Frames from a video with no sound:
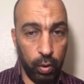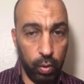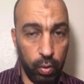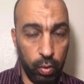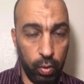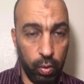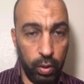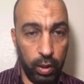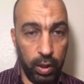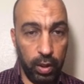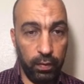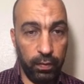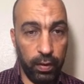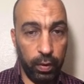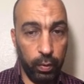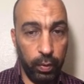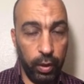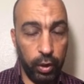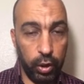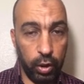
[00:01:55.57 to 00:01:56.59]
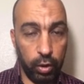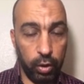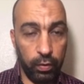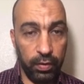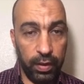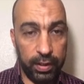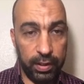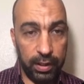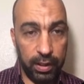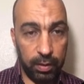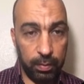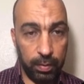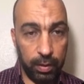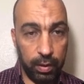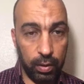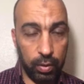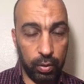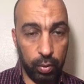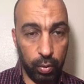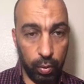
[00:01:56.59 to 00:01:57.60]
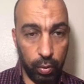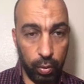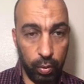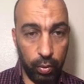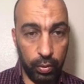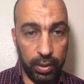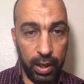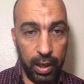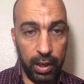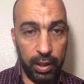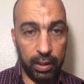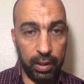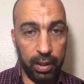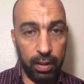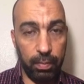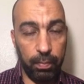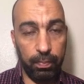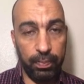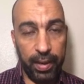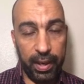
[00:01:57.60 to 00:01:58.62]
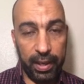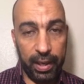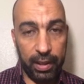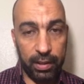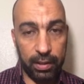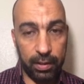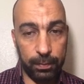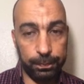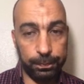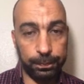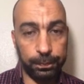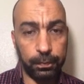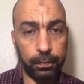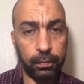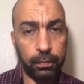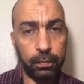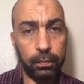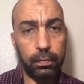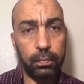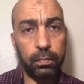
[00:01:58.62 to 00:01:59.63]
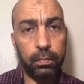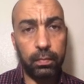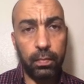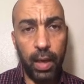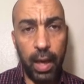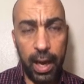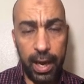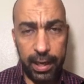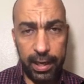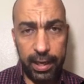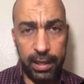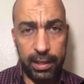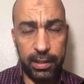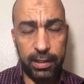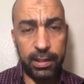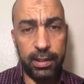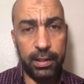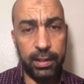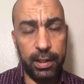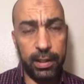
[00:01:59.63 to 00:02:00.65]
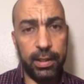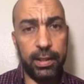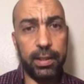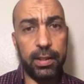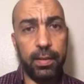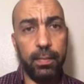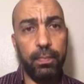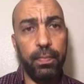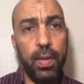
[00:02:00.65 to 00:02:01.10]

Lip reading: or evaluation of the assessment through the item analysis. Again, this is